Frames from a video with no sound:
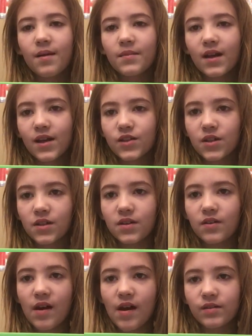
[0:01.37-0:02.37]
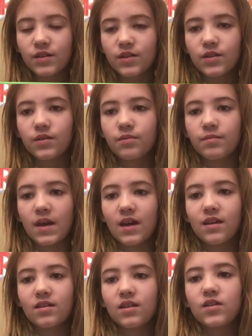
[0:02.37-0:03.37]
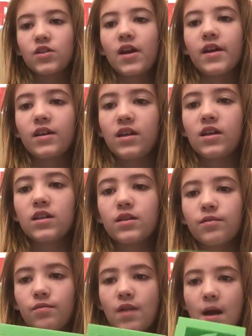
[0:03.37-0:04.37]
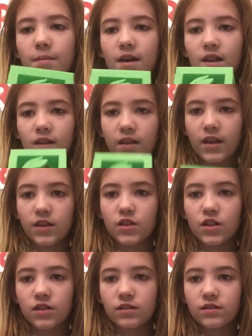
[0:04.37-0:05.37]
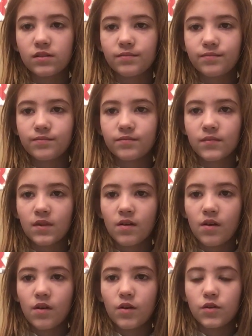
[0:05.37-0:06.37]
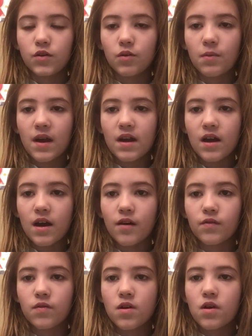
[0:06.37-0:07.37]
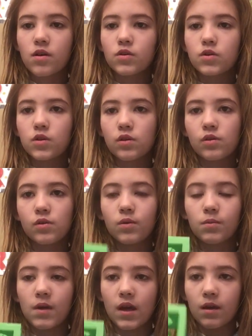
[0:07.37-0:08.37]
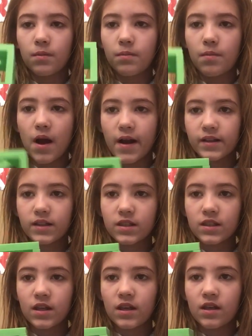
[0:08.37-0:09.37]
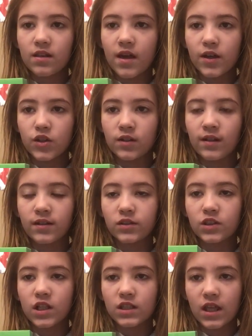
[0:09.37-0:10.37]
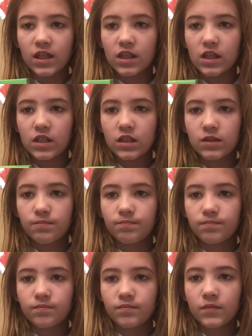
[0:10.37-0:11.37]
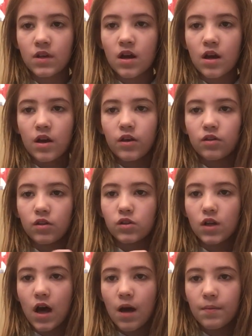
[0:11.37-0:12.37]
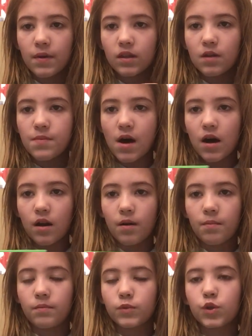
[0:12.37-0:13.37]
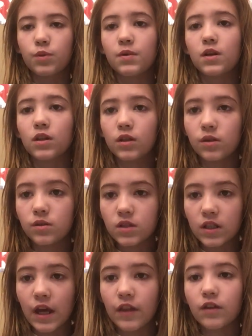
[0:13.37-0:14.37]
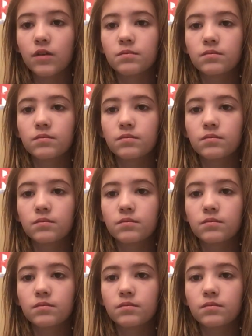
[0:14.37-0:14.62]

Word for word: I'm going to show you how to make the Chinese rabbit lantern. You might have two main parts that should look just like this. The top and the bottom should be glued together.